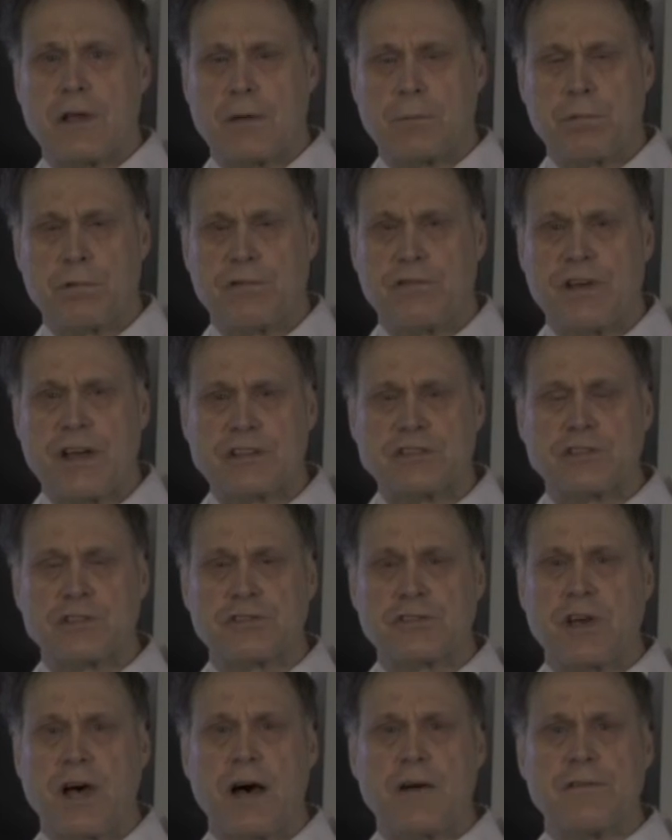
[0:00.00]
a
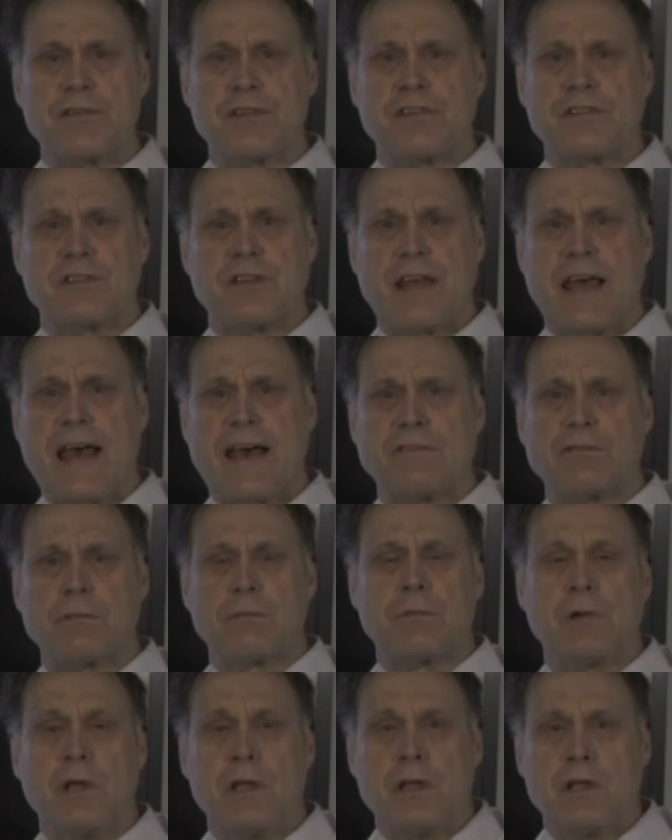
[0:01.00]
professional's office, and have
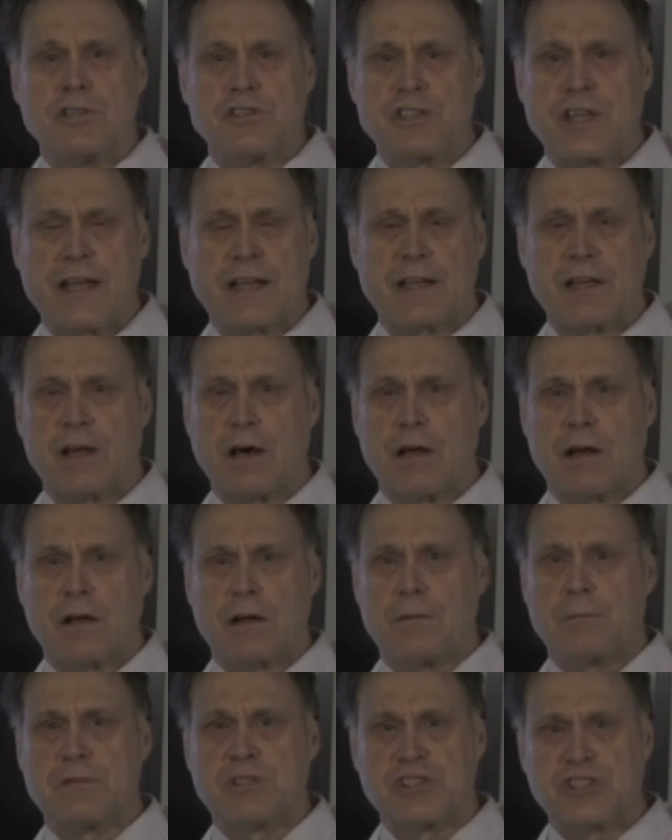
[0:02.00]
them check it on
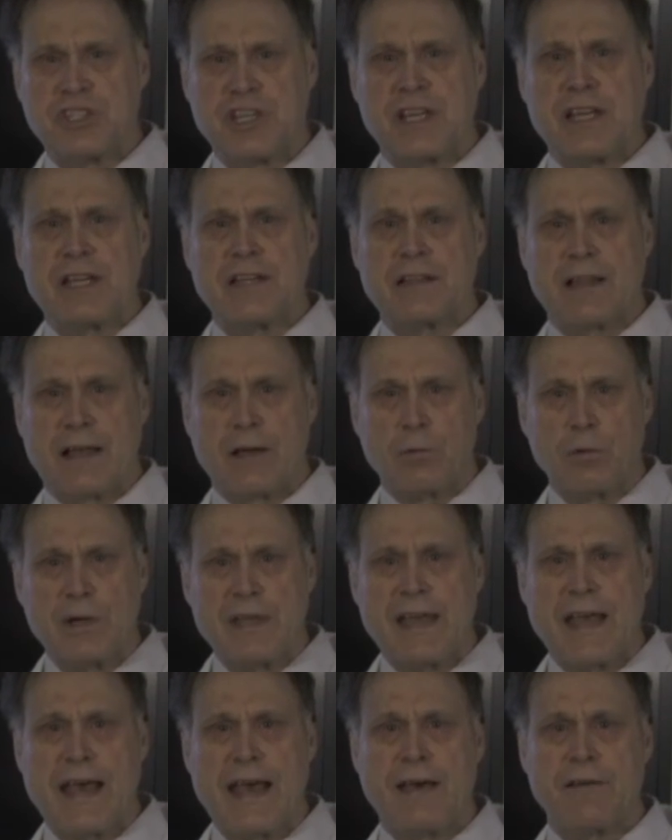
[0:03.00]
a machine like
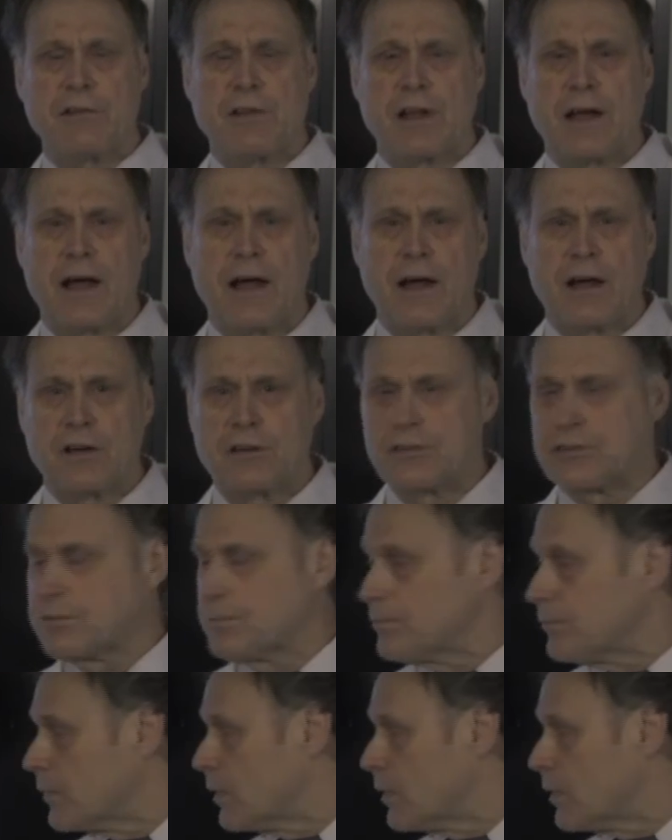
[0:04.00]
we have at ours.